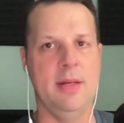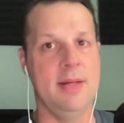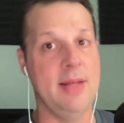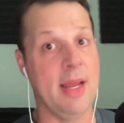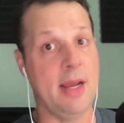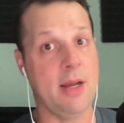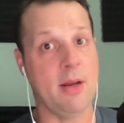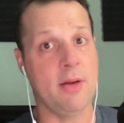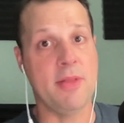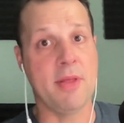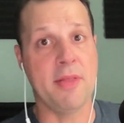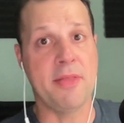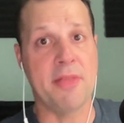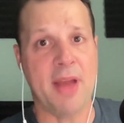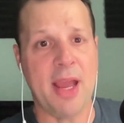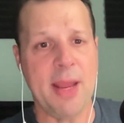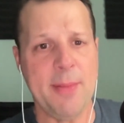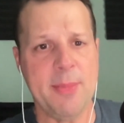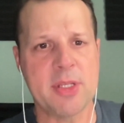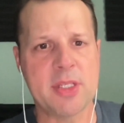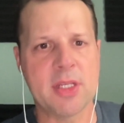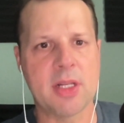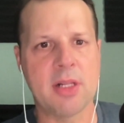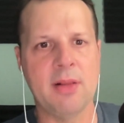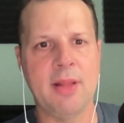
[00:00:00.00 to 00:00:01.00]
Now, the
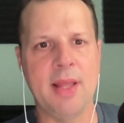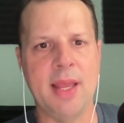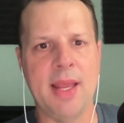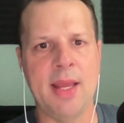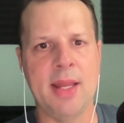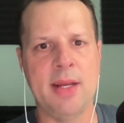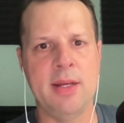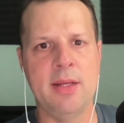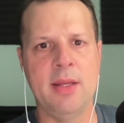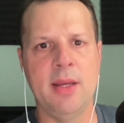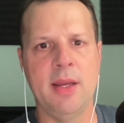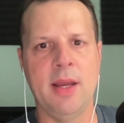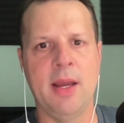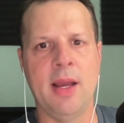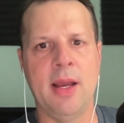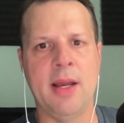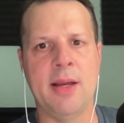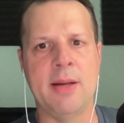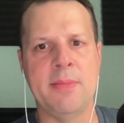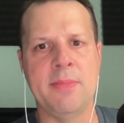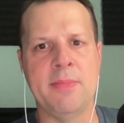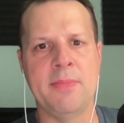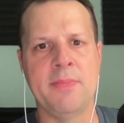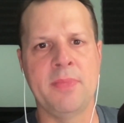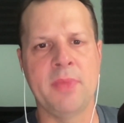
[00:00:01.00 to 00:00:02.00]
thymus gland,
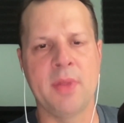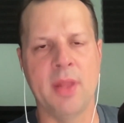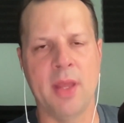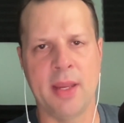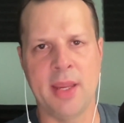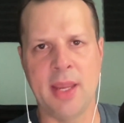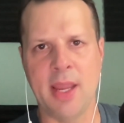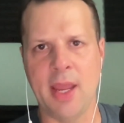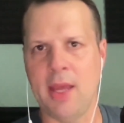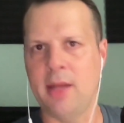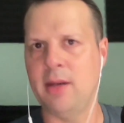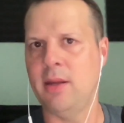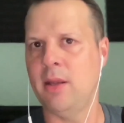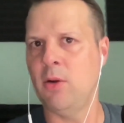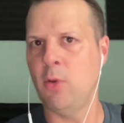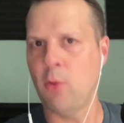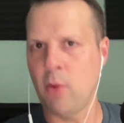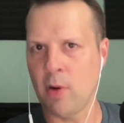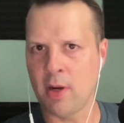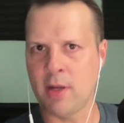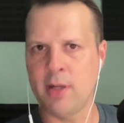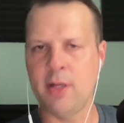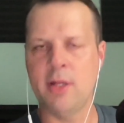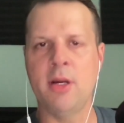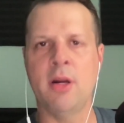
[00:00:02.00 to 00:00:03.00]
again, an
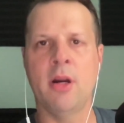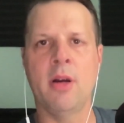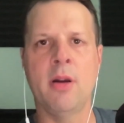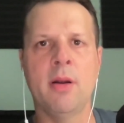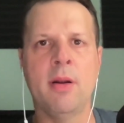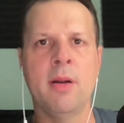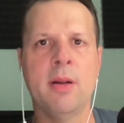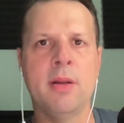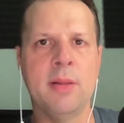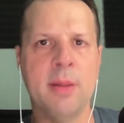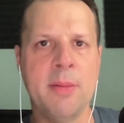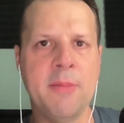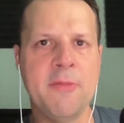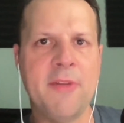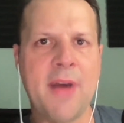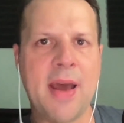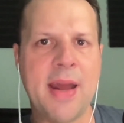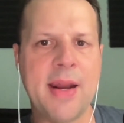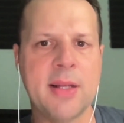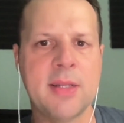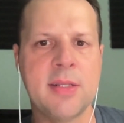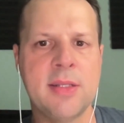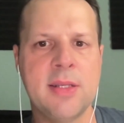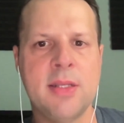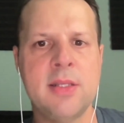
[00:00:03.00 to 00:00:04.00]
organ in our
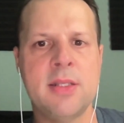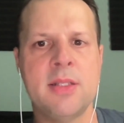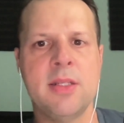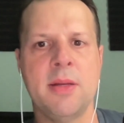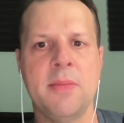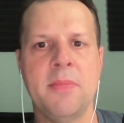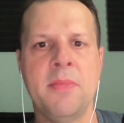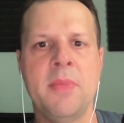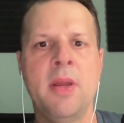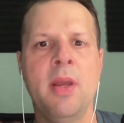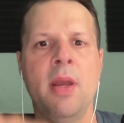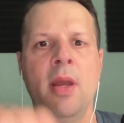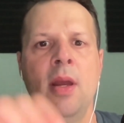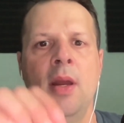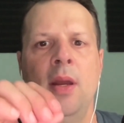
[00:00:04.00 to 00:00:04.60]
lymphatic system,